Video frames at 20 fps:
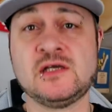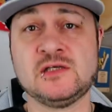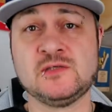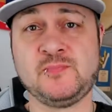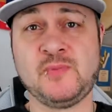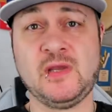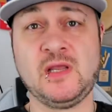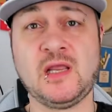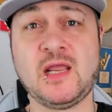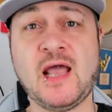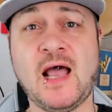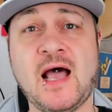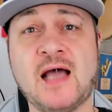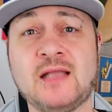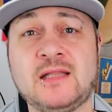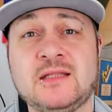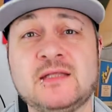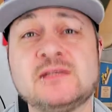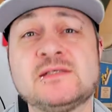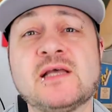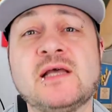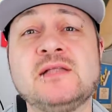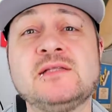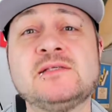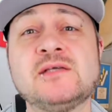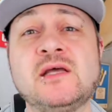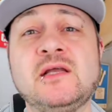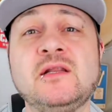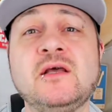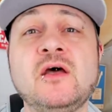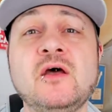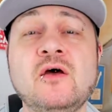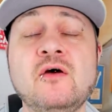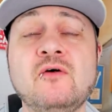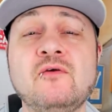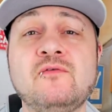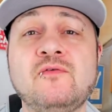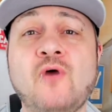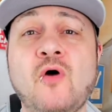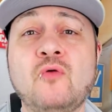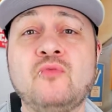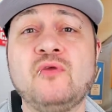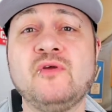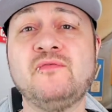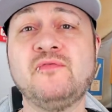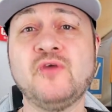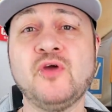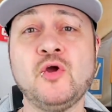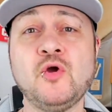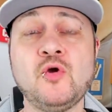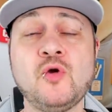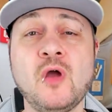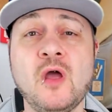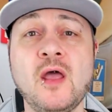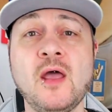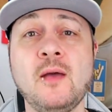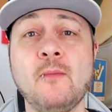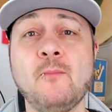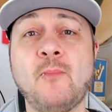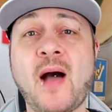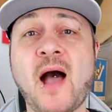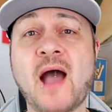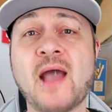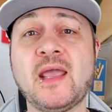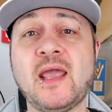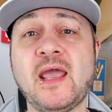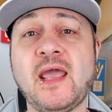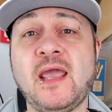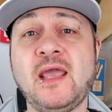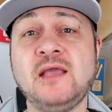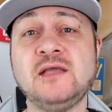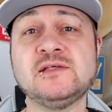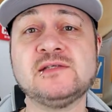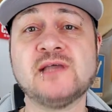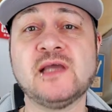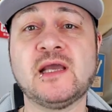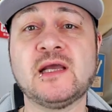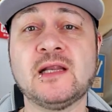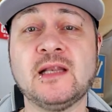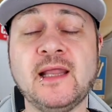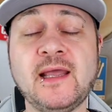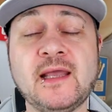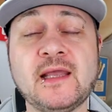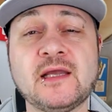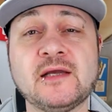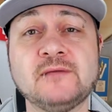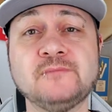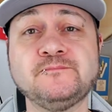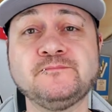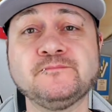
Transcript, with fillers: has been kindly sent in for review by ecigclick.